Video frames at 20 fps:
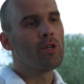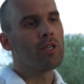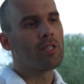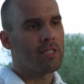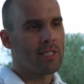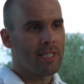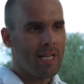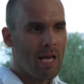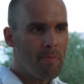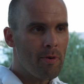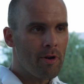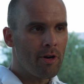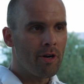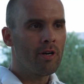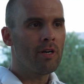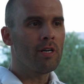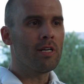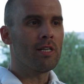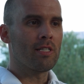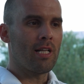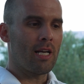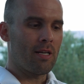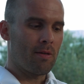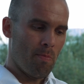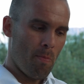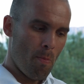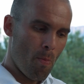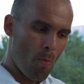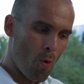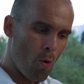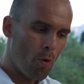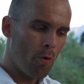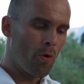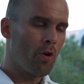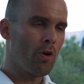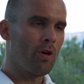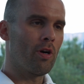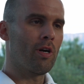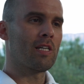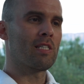is snappier, is like
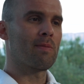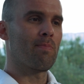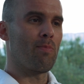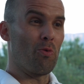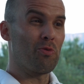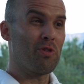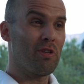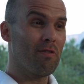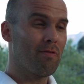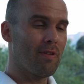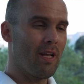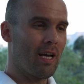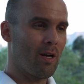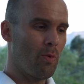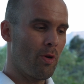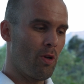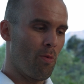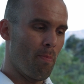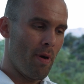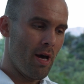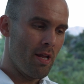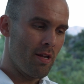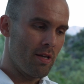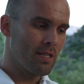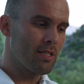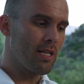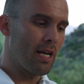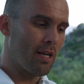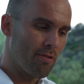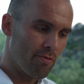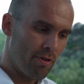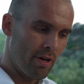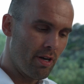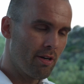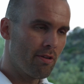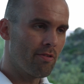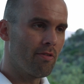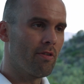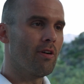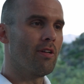more explosive. Like when you bend it, it's
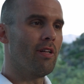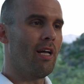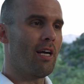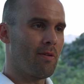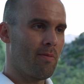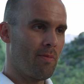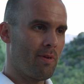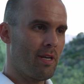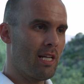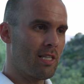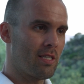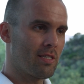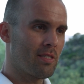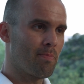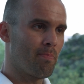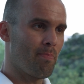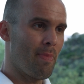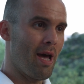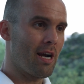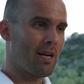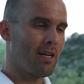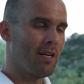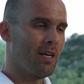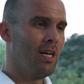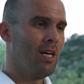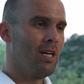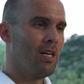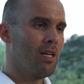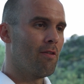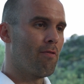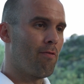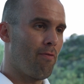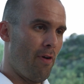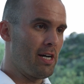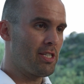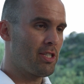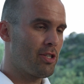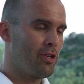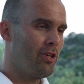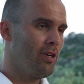like gets back
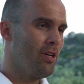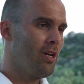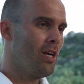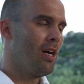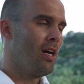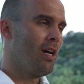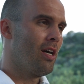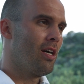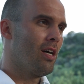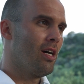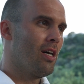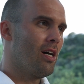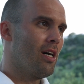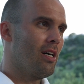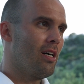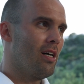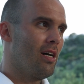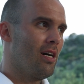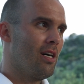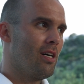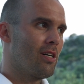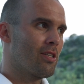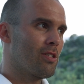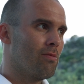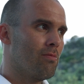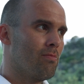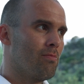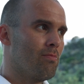faster. So